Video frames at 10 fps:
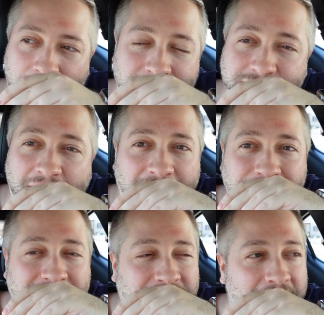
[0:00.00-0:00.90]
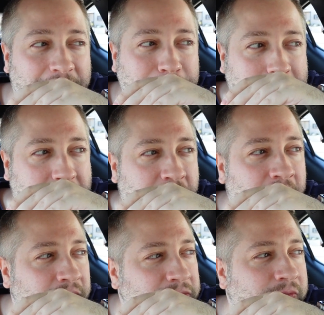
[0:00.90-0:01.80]
it's not up to date.
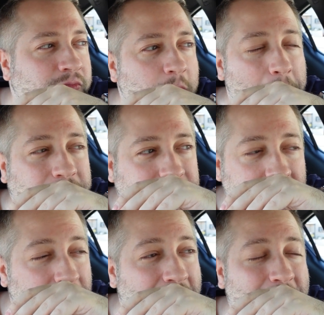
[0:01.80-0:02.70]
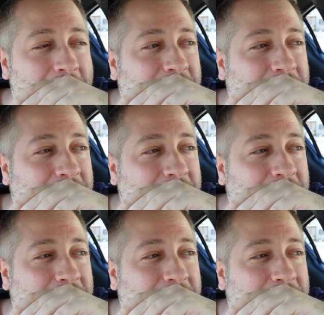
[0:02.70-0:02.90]
Maybe